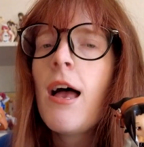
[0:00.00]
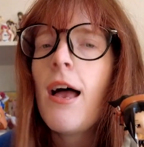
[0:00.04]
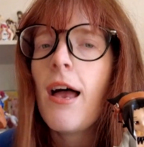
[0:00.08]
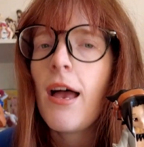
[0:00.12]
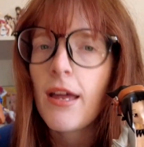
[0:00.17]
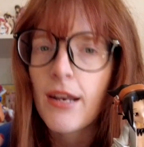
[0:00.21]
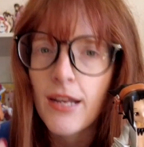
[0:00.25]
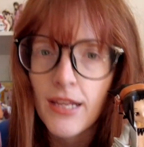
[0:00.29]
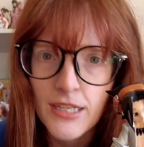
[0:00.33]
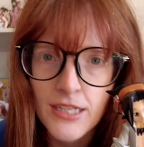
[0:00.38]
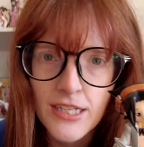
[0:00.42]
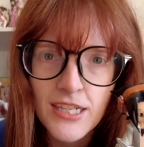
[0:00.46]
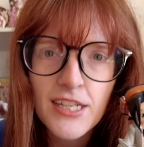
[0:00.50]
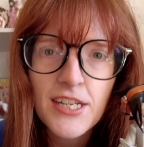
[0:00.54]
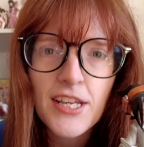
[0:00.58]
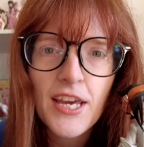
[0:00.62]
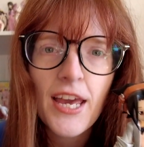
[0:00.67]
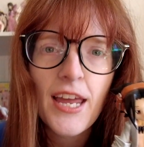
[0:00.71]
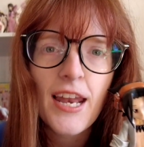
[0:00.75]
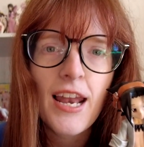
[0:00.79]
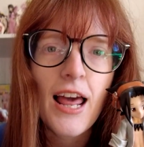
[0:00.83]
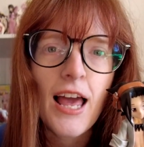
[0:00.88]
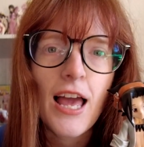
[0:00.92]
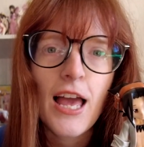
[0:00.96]
and I need
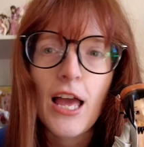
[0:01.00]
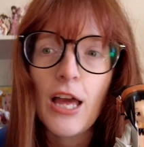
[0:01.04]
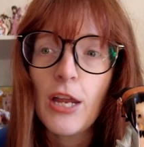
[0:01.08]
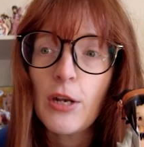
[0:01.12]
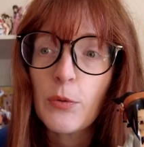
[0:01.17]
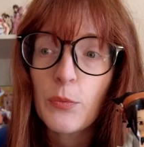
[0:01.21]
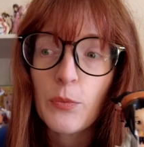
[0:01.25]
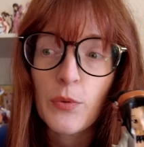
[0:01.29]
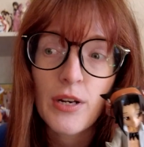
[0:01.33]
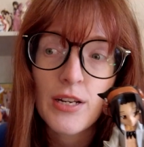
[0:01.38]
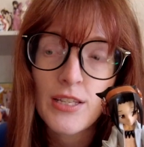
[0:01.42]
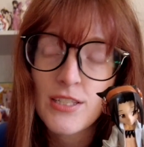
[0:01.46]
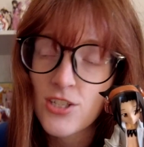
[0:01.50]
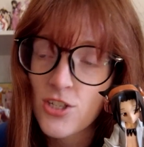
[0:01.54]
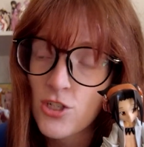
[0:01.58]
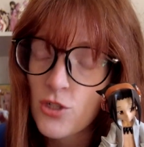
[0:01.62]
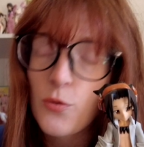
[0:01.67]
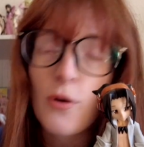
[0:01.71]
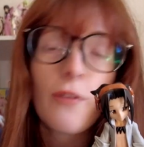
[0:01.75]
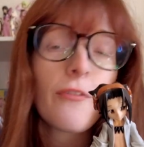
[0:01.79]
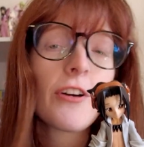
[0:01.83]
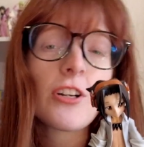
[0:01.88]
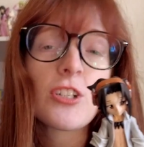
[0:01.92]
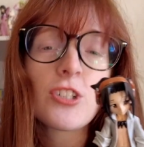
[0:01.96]
it, and when it's
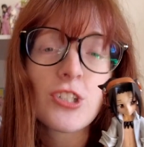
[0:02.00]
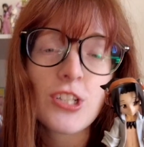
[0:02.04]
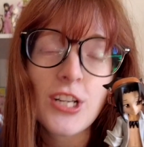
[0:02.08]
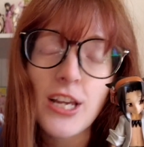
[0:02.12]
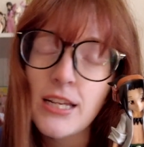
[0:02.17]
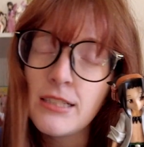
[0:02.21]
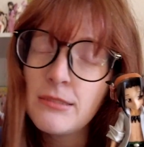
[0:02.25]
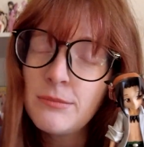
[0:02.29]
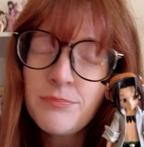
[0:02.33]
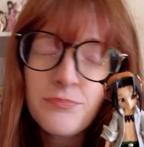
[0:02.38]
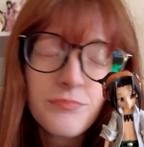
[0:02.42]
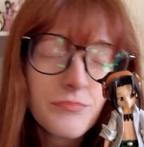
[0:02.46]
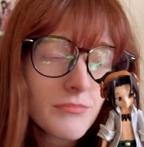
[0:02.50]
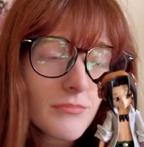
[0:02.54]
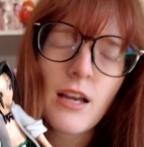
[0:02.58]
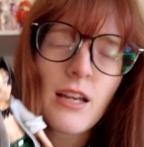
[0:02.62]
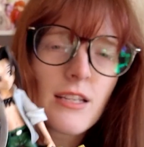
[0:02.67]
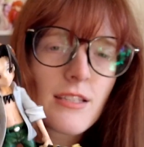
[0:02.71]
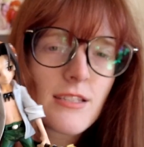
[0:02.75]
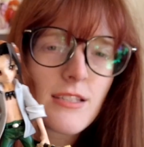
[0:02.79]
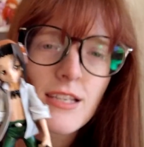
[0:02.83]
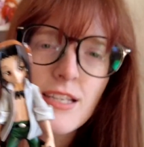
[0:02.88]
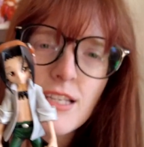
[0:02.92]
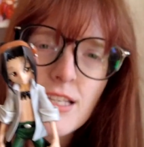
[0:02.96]
just 1,200 yen,
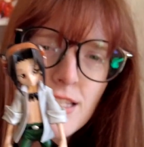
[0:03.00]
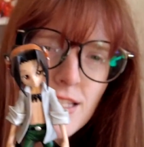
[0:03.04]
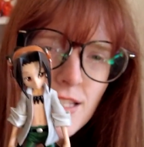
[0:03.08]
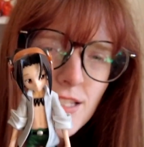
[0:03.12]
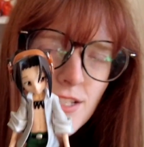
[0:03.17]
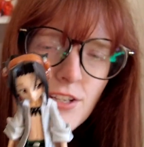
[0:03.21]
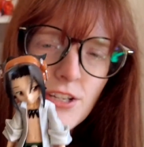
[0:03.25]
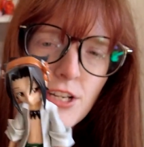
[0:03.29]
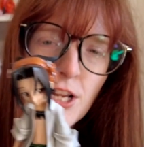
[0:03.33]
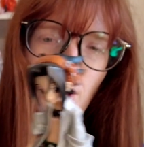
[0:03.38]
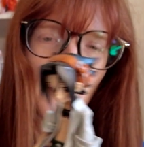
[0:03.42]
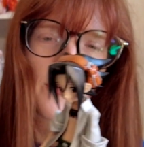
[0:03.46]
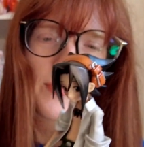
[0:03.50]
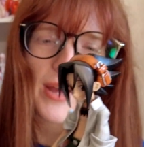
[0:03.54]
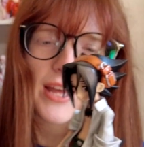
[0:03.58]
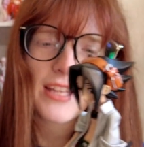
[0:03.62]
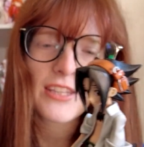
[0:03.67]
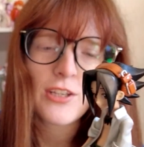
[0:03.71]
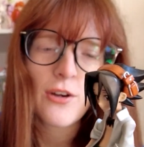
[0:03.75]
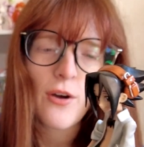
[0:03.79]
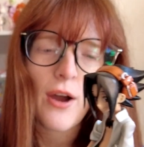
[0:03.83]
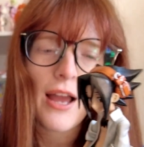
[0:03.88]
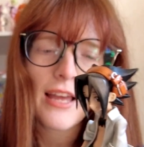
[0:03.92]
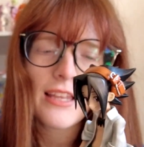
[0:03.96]
honestly, it's still not bad
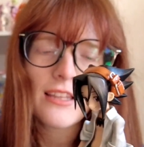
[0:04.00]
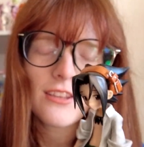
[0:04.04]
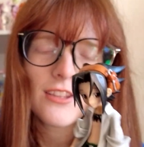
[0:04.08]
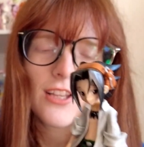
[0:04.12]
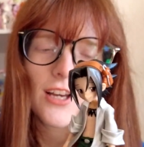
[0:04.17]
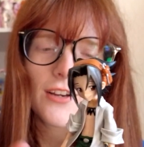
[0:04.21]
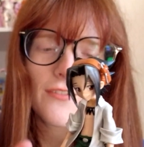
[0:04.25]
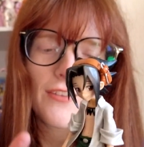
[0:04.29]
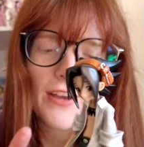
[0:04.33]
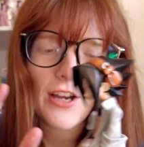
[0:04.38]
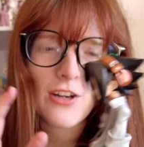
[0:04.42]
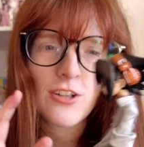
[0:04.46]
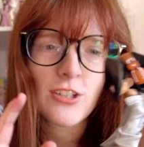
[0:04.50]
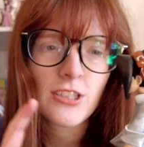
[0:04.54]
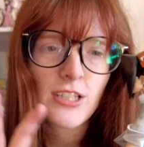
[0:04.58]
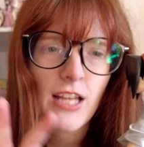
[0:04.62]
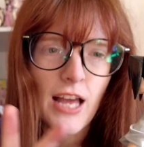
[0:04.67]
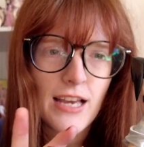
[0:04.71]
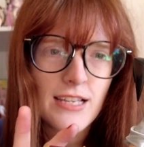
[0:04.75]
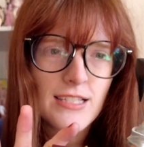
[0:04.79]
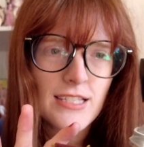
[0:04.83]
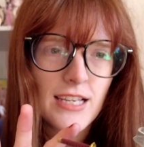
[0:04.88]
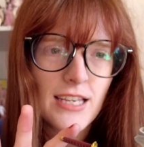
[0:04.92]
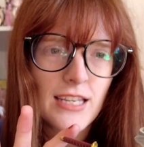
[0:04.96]
though. I love how
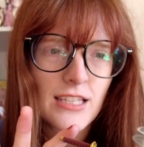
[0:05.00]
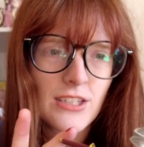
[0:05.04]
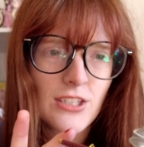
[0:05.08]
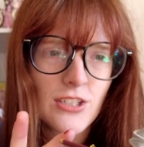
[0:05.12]
classic it